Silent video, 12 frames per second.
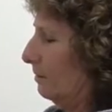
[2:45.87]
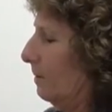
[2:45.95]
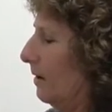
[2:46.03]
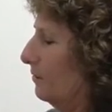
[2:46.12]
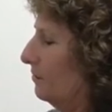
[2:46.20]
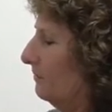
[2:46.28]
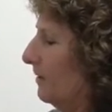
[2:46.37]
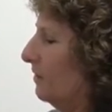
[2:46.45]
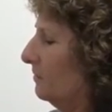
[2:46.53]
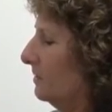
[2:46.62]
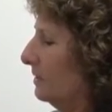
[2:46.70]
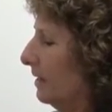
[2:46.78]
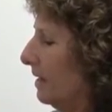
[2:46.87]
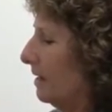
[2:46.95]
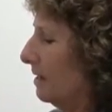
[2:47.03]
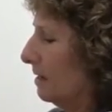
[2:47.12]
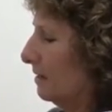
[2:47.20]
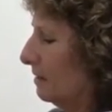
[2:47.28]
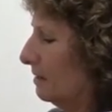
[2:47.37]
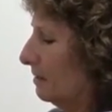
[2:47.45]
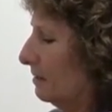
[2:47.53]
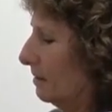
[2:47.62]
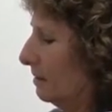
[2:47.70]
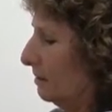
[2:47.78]
powder fouling
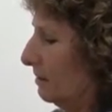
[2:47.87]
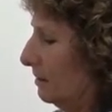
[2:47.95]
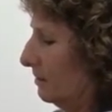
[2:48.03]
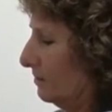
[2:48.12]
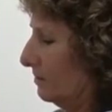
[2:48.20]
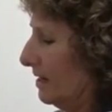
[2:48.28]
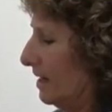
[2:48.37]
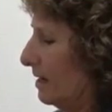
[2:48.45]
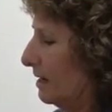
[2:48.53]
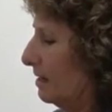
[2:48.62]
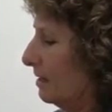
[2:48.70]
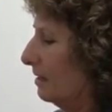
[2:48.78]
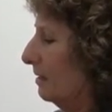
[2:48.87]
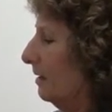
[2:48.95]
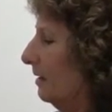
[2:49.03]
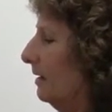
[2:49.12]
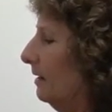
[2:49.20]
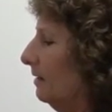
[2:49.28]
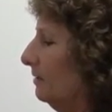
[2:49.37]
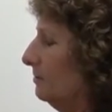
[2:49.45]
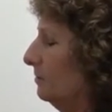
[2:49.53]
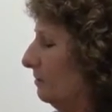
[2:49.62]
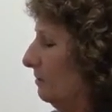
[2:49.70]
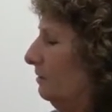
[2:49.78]
and uh, staining and
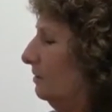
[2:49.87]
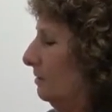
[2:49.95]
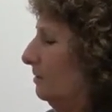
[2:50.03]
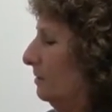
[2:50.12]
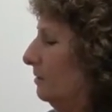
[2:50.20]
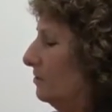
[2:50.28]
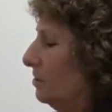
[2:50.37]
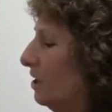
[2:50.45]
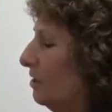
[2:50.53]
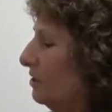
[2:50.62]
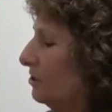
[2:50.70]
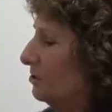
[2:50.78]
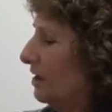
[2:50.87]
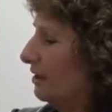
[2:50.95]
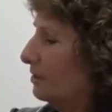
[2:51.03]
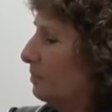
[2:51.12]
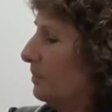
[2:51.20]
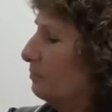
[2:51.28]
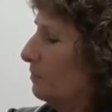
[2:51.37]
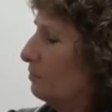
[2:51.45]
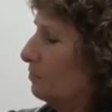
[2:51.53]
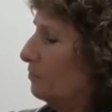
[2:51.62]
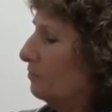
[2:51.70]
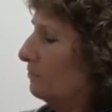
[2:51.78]
tarnish has been
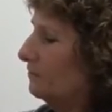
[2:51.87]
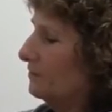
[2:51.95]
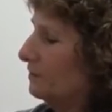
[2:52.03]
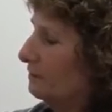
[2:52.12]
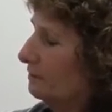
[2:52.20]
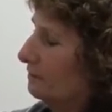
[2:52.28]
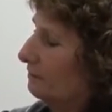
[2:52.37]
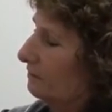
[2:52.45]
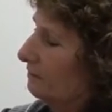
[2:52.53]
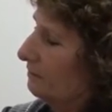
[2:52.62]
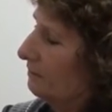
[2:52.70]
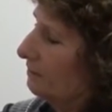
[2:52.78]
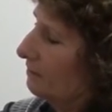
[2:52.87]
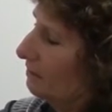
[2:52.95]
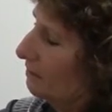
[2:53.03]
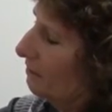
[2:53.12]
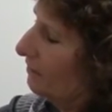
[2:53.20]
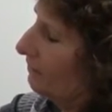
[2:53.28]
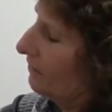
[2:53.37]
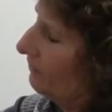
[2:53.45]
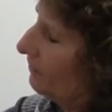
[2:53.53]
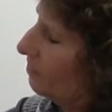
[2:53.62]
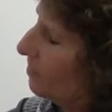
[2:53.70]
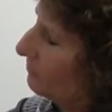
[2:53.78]
removed.
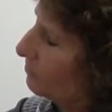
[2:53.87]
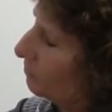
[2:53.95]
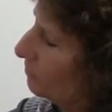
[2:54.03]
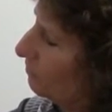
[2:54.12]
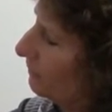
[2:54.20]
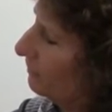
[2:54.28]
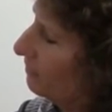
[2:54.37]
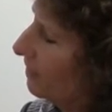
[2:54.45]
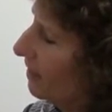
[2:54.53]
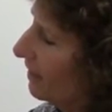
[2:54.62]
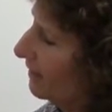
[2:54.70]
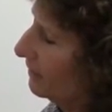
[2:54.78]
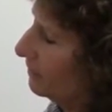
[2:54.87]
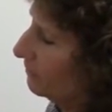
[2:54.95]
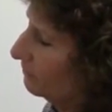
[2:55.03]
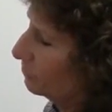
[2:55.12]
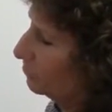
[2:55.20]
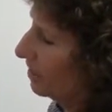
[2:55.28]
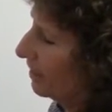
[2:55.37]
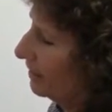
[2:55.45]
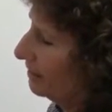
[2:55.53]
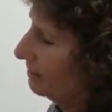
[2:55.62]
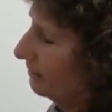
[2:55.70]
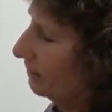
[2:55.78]
They've come up to a real high
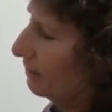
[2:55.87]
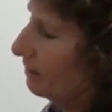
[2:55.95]
shine